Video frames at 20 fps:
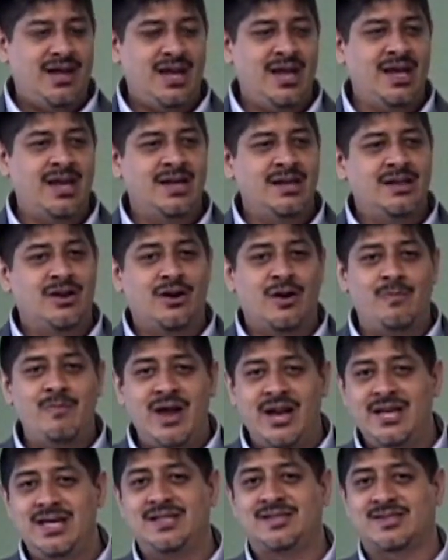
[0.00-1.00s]
And there are
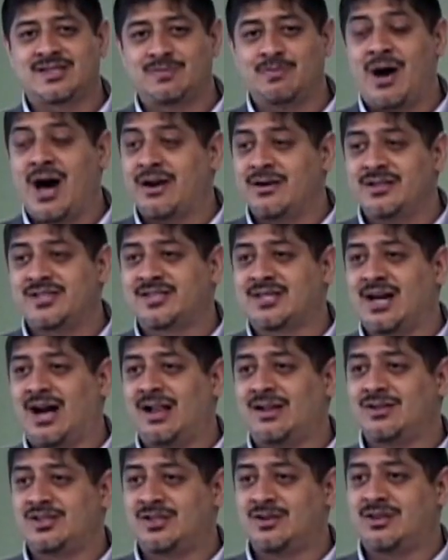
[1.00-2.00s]
many modern
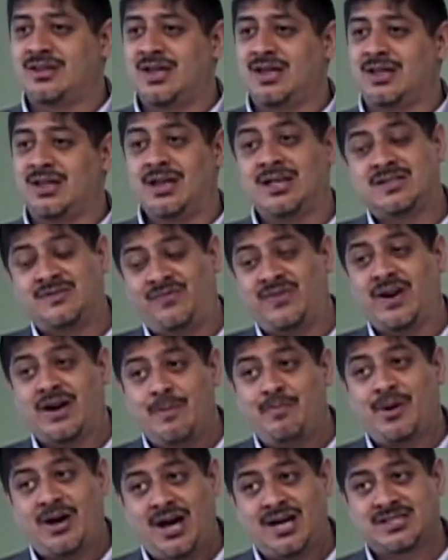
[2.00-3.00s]
scholars who think it's
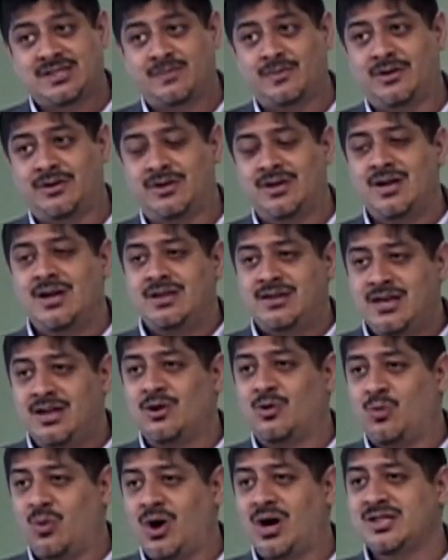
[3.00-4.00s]
very possible that
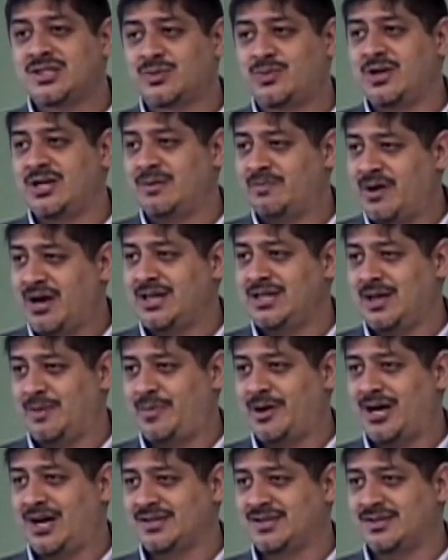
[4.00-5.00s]
it was written by the
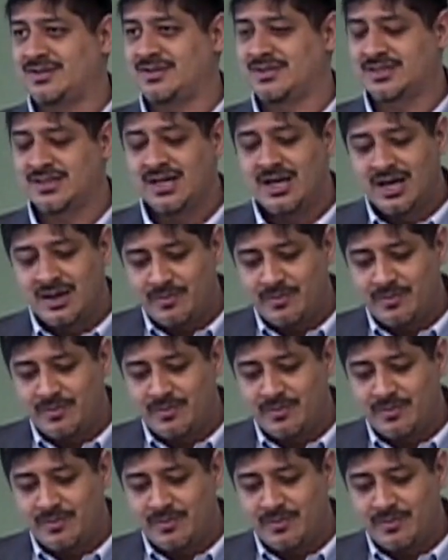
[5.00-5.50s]
apostles.